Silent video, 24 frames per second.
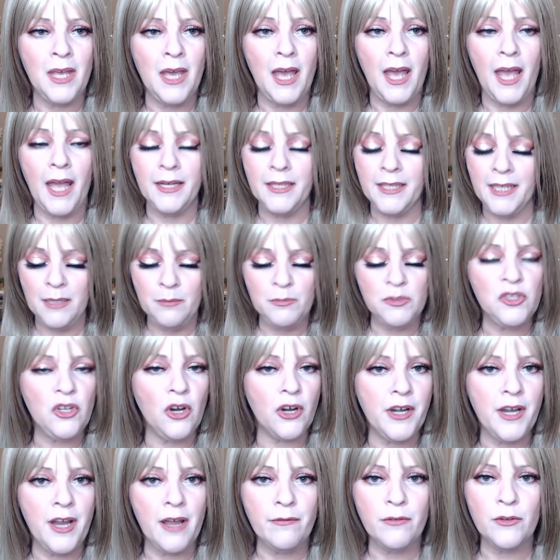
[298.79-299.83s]
And
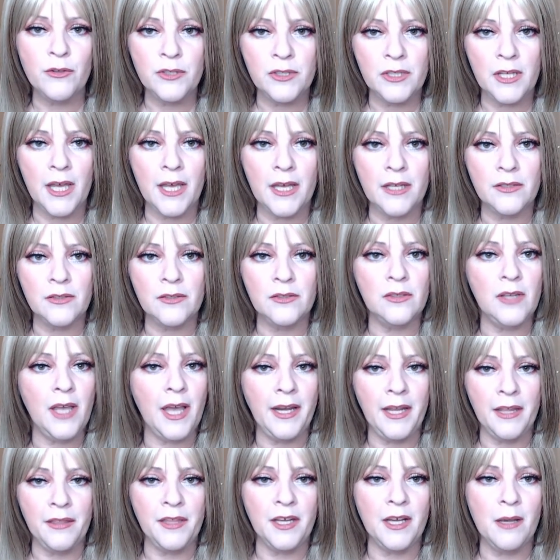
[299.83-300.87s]
Keemstar never says
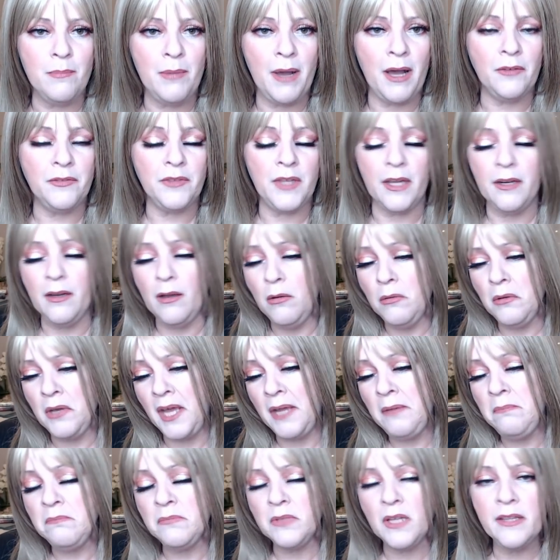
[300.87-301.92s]
anything about that.
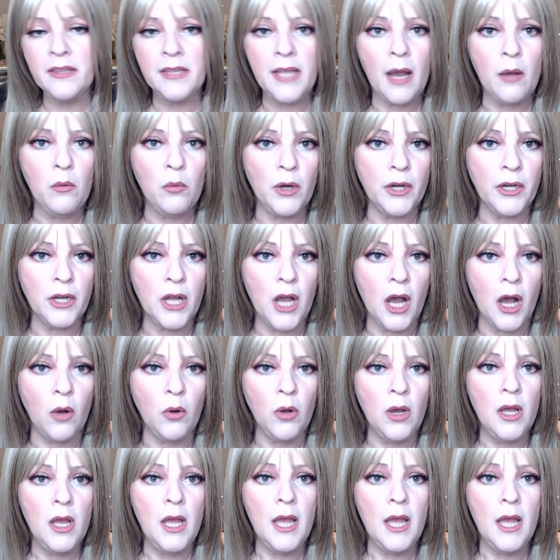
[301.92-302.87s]
Okay, let that one go.